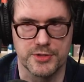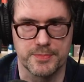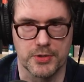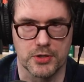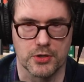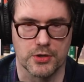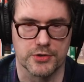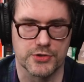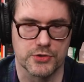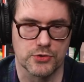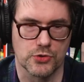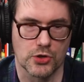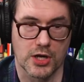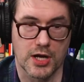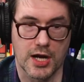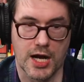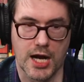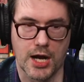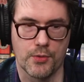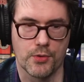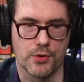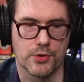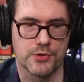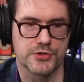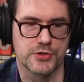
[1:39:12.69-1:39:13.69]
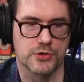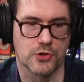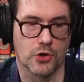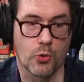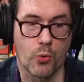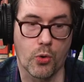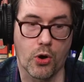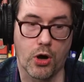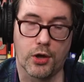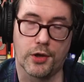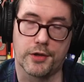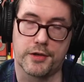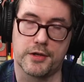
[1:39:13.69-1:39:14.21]
but also the kairos, so the
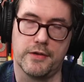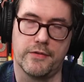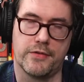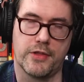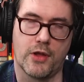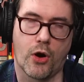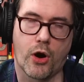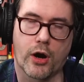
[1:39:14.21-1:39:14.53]
quality and the